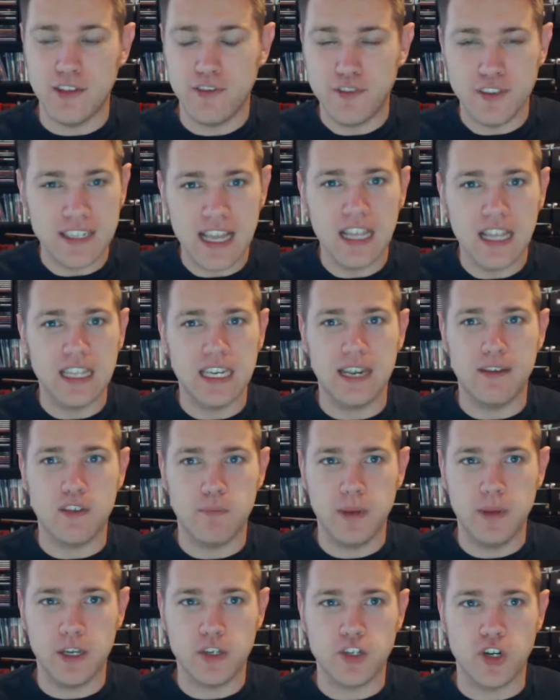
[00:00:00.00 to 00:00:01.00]
fidelity of
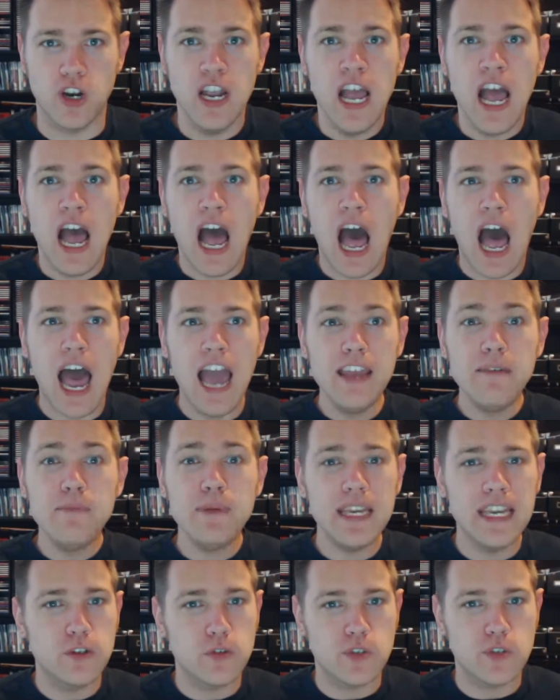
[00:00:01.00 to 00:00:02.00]
the picture. I'd
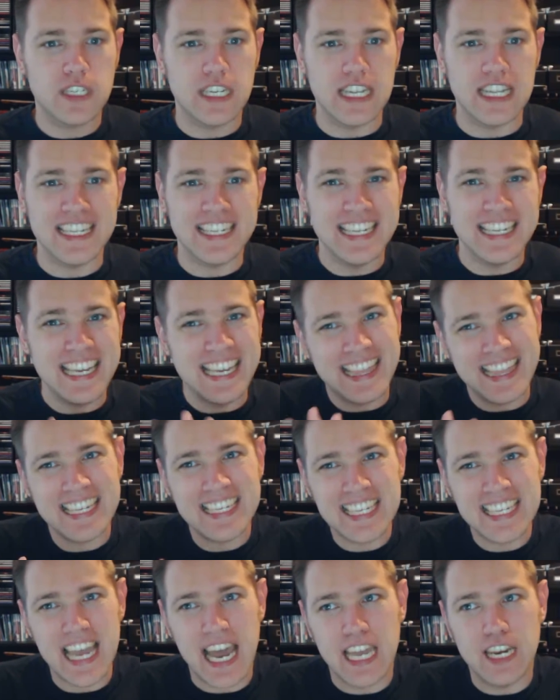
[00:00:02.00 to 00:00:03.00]
be interested in seeing
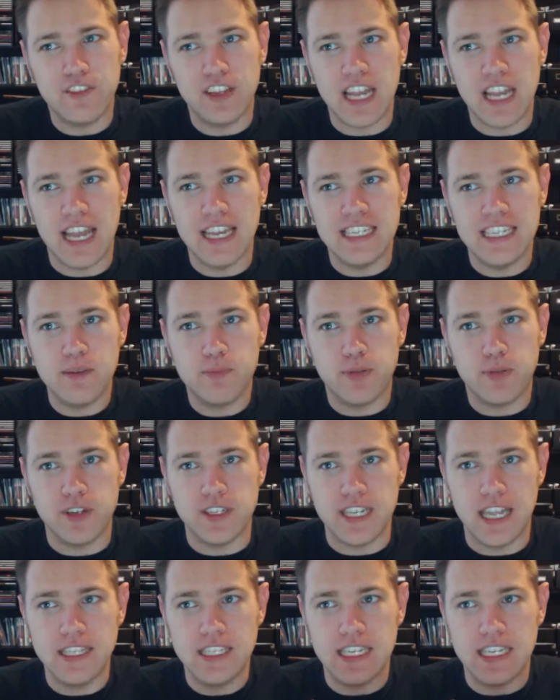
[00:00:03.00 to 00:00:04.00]
this kind of an idea
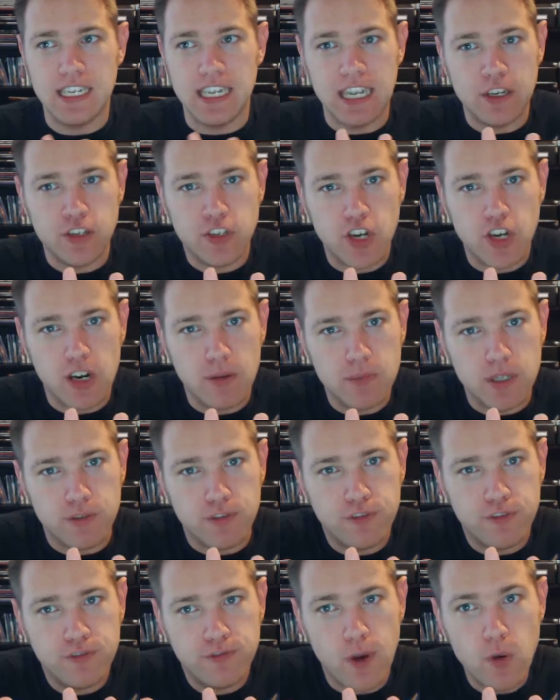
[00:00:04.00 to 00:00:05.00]
presented in terms
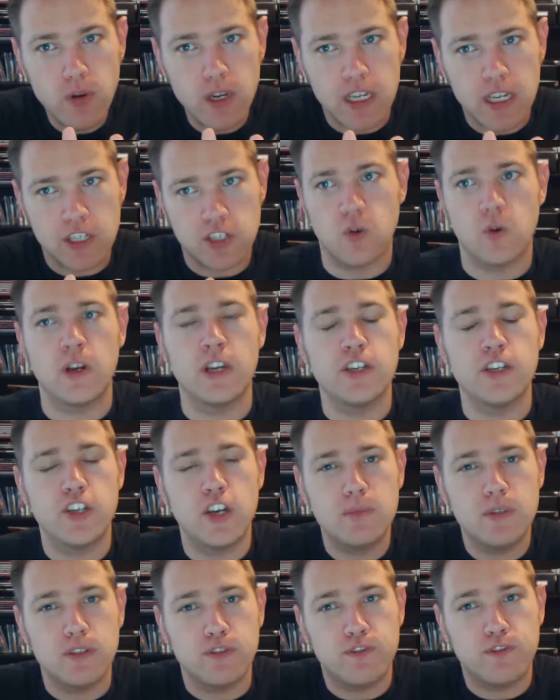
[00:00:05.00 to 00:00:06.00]
of focus or in
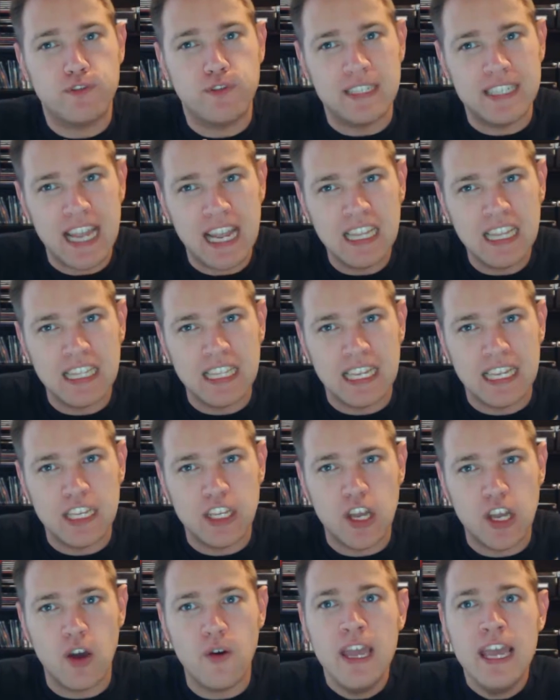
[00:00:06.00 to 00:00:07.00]
terms of fidelity,
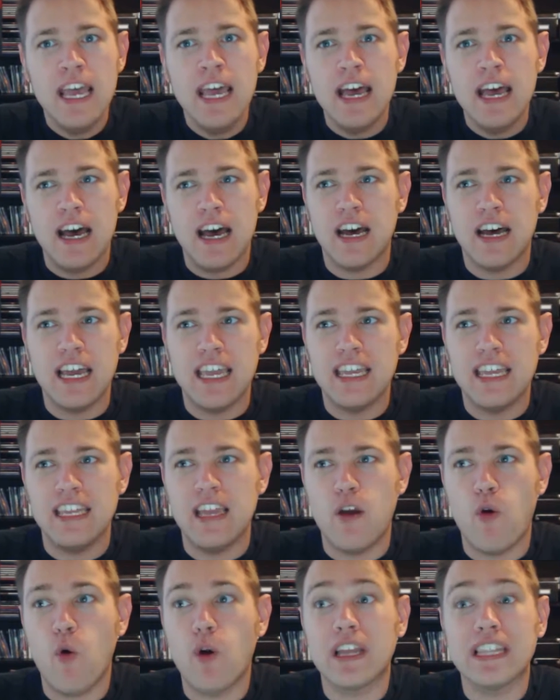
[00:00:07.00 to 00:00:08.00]
you know,
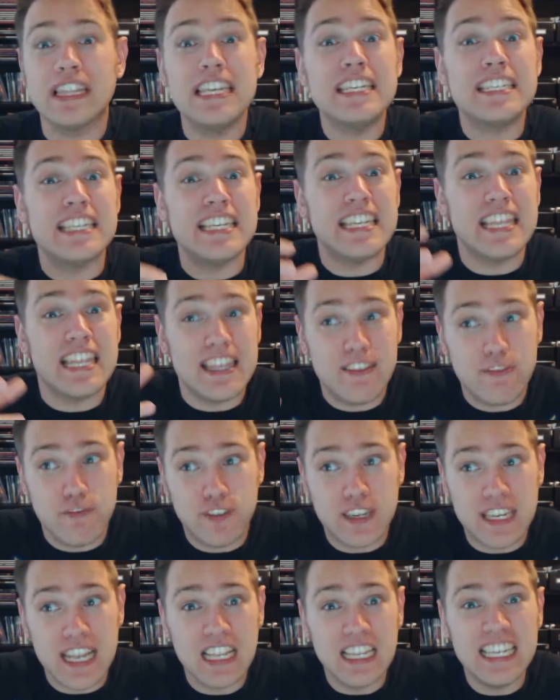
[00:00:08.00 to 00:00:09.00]
or at least
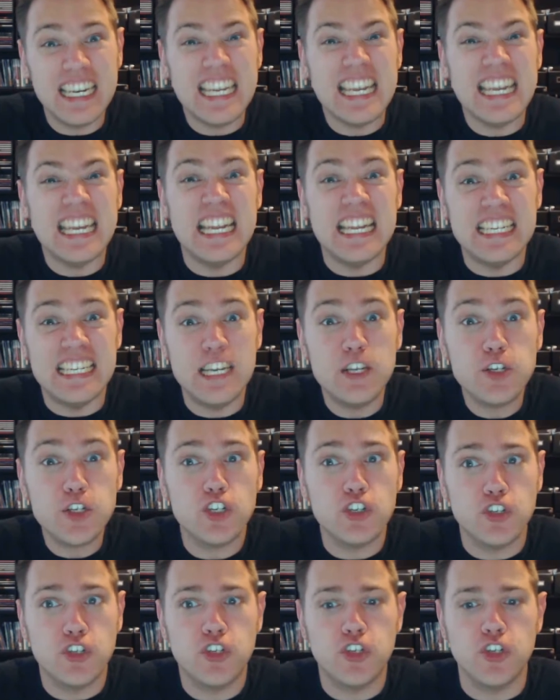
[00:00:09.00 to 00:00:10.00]
fidelity in
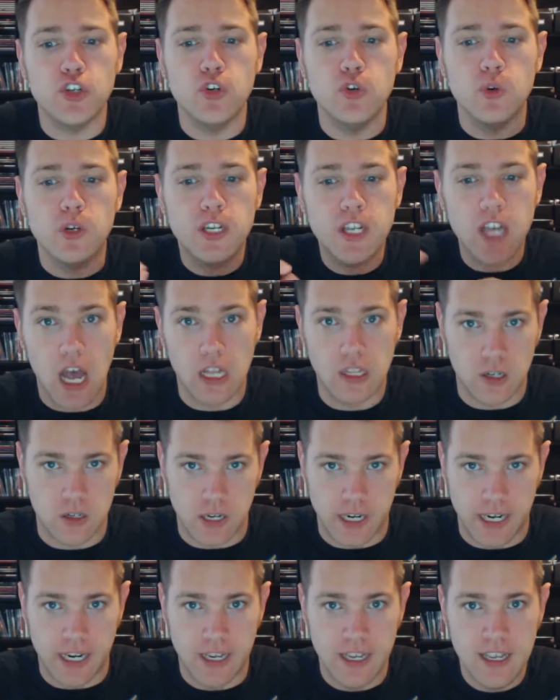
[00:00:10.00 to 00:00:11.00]
addition to
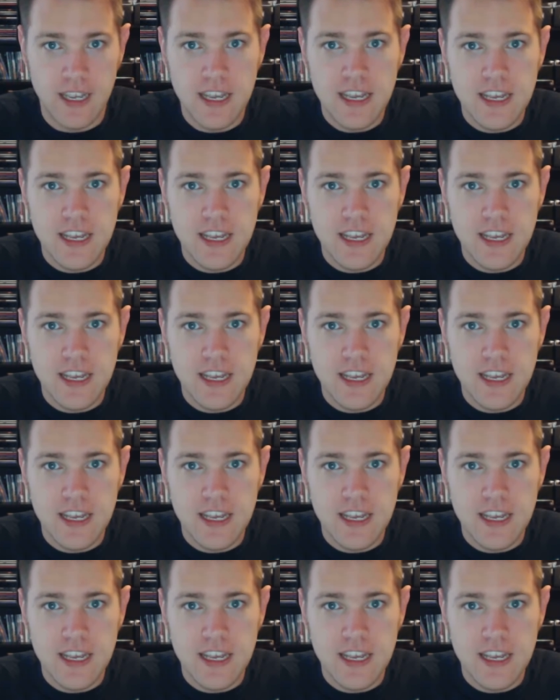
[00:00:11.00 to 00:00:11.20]
coloring.